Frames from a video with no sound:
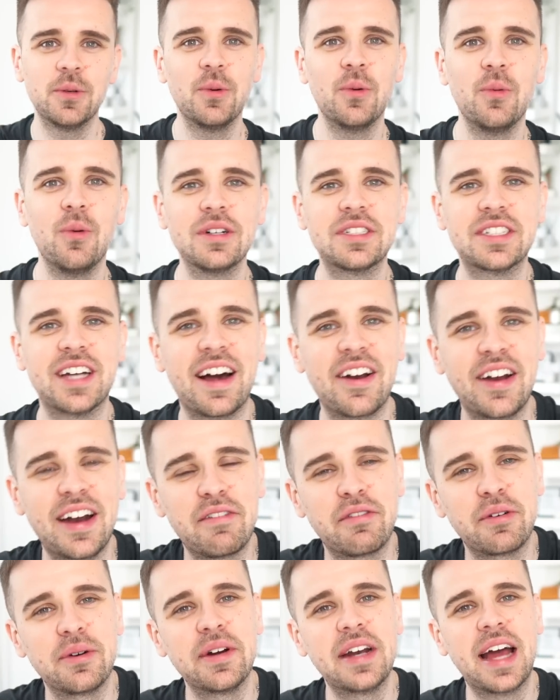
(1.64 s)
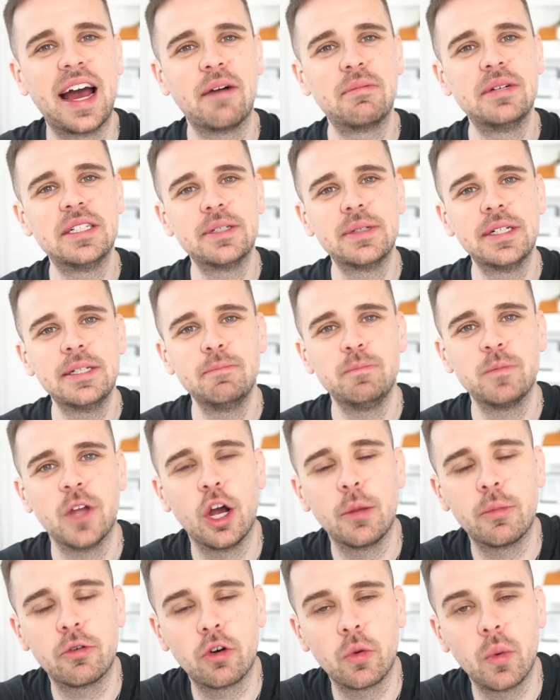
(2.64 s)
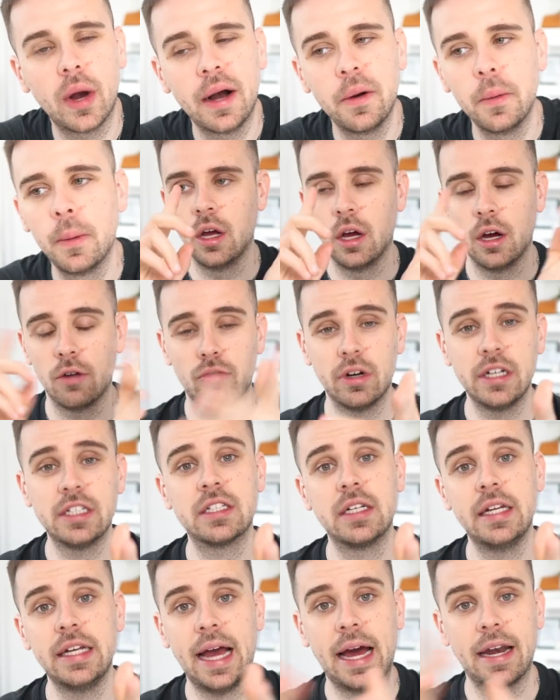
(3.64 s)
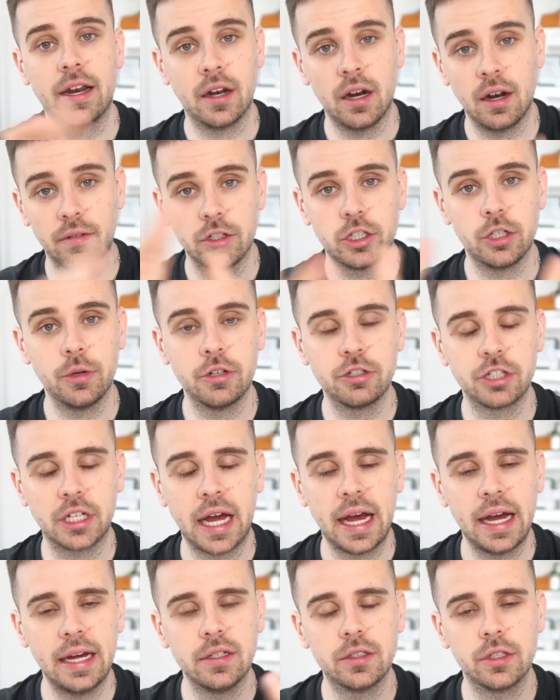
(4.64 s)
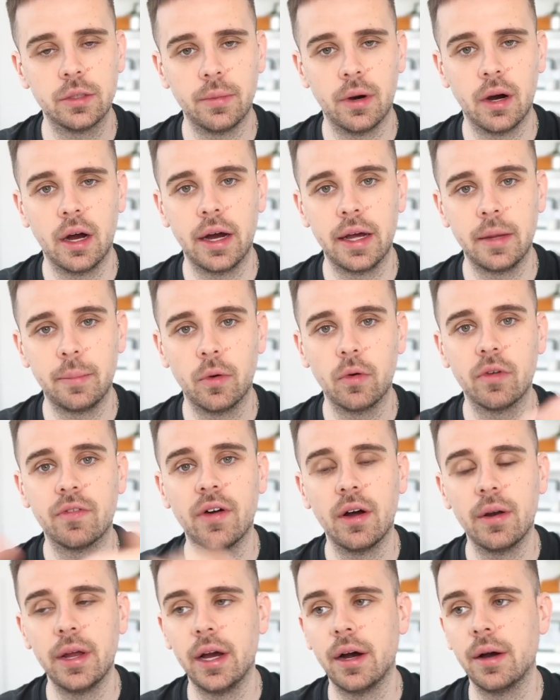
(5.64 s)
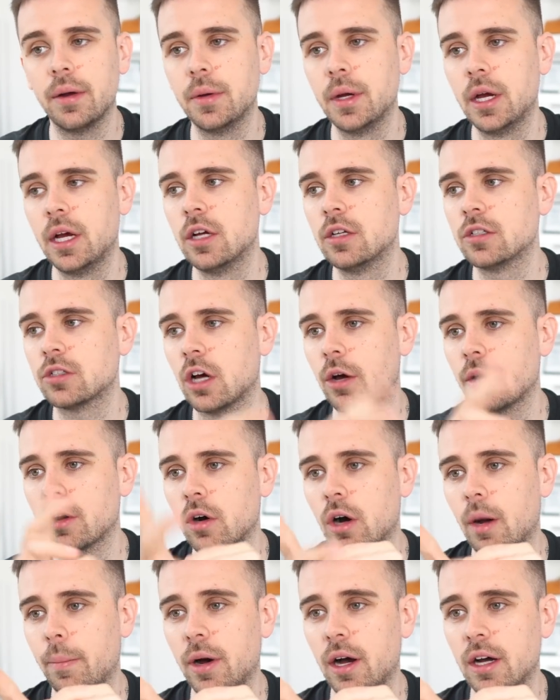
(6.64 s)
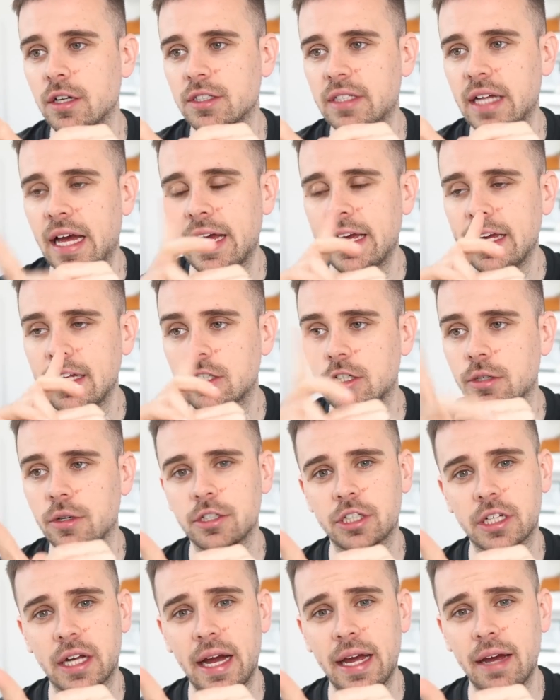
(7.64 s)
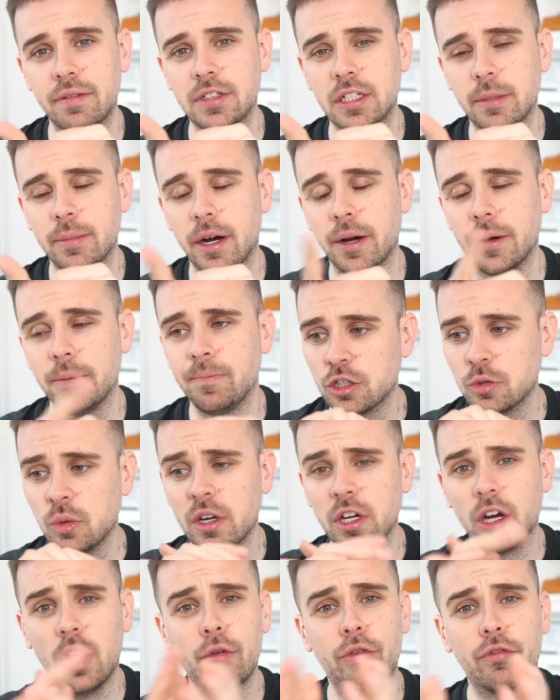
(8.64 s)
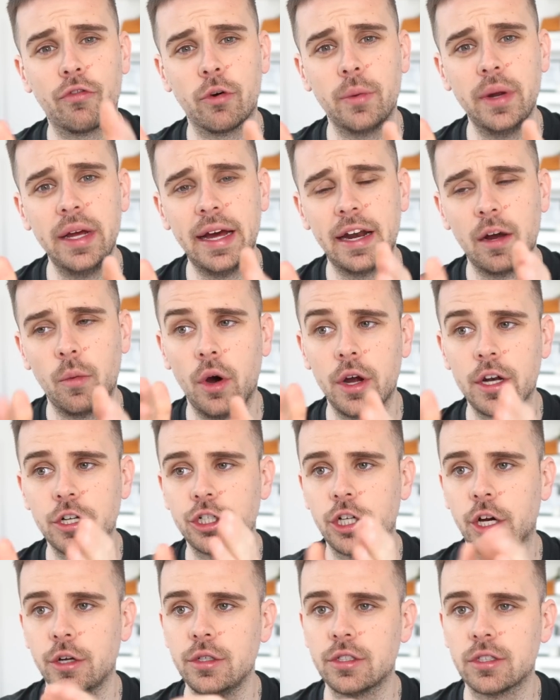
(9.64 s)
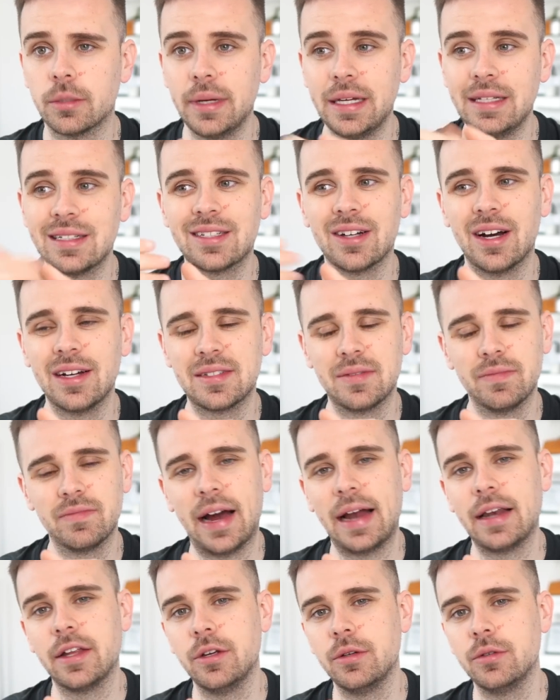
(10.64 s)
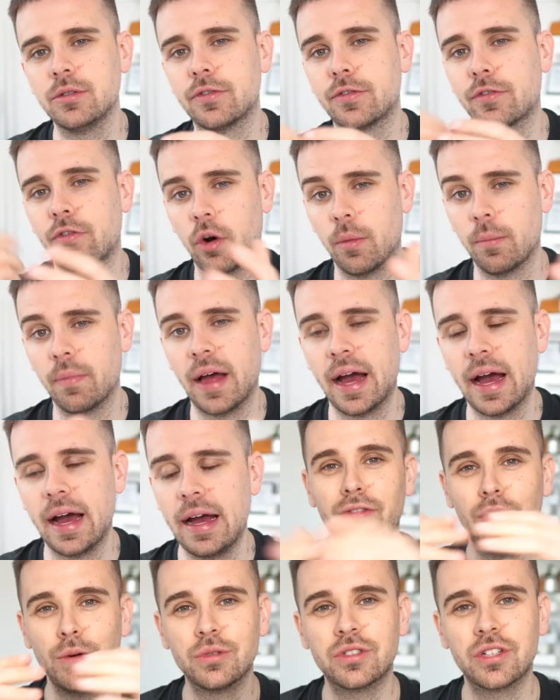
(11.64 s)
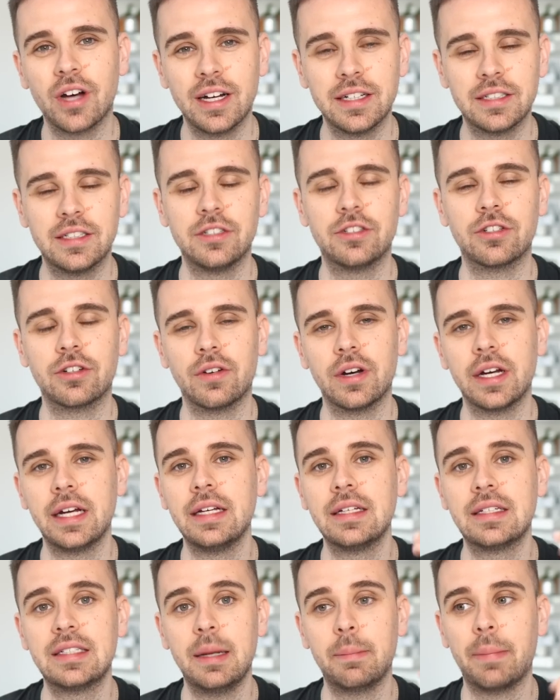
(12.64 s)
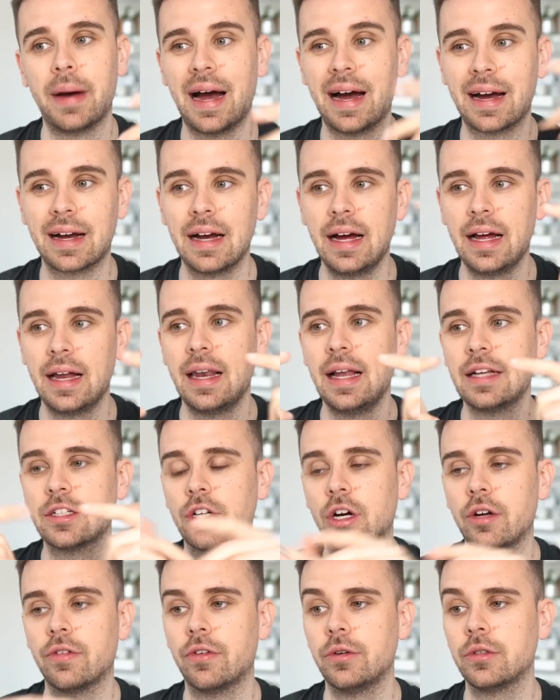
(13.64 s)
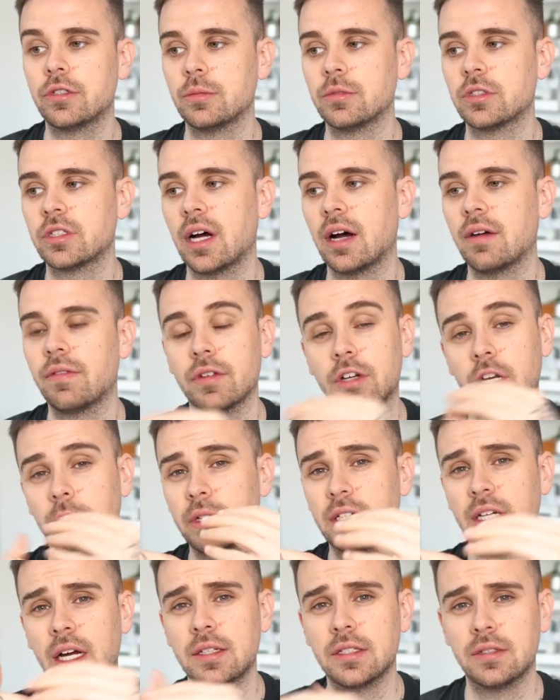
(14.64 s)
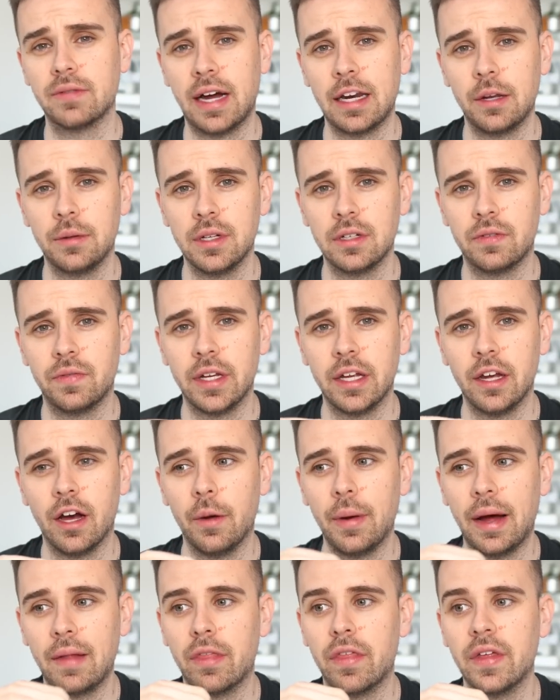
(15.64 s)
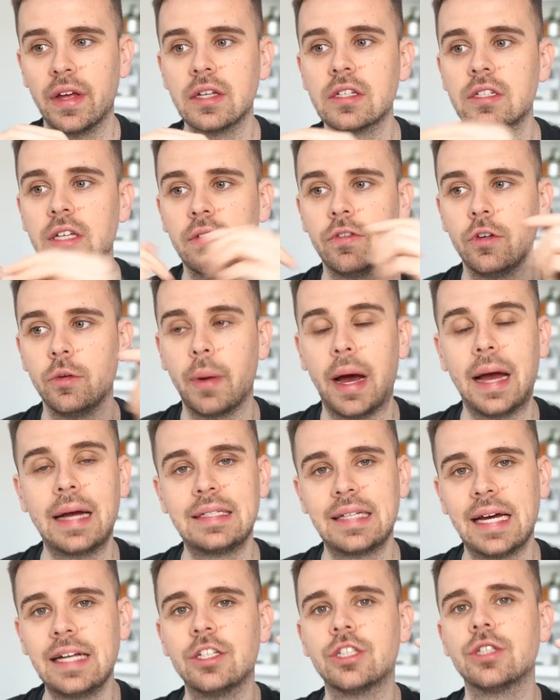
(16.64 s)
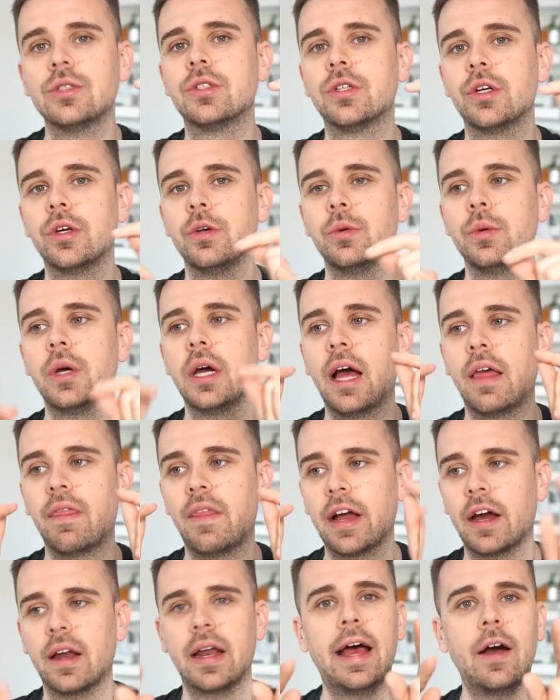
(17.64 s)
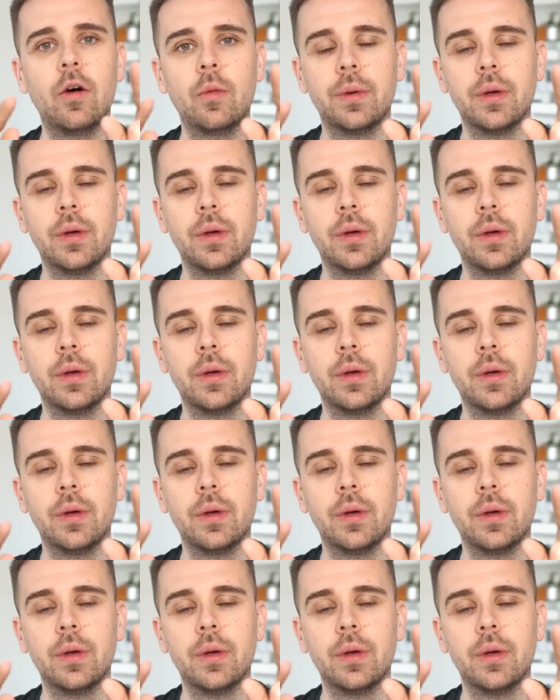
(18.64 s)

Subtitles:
What's going on, everyone? How we doing? Hope you're all well. Recently added another 200k to my portfolio, so I got past a 200k FTMO. Just wanted to go through it and I wanted to show you some insights and values from that. Full size this screen, sit back, let's go through some stuff. Going to be tons of value in this video and things that if you pay attention to, they're going to help